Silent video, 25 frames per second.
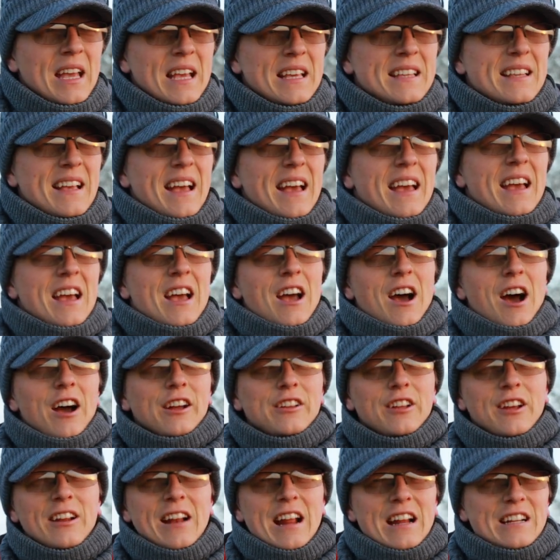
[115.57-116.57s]
is that
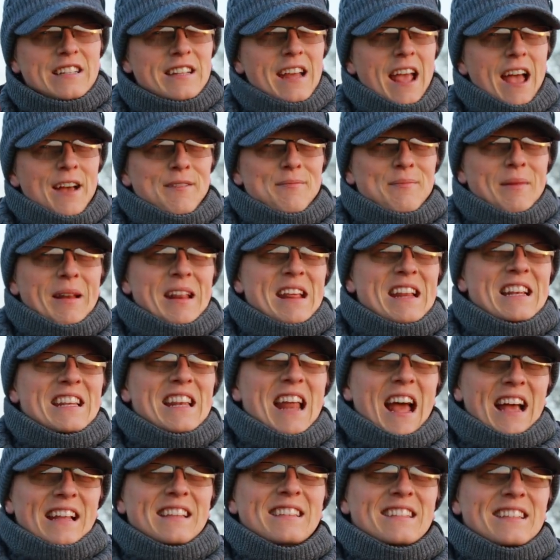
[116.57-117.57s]
I don't actually have many
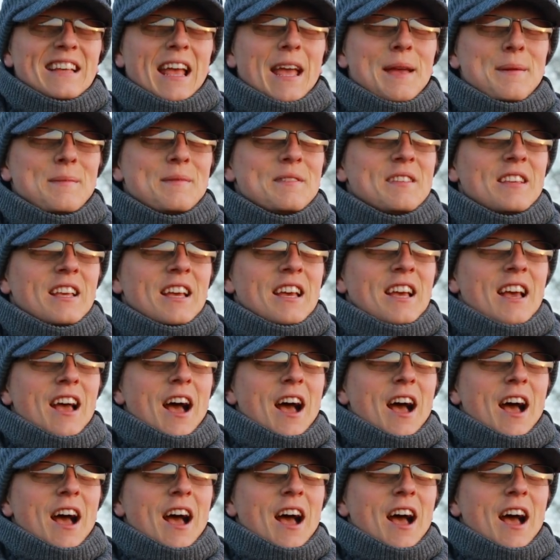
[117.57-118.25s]
landscapes.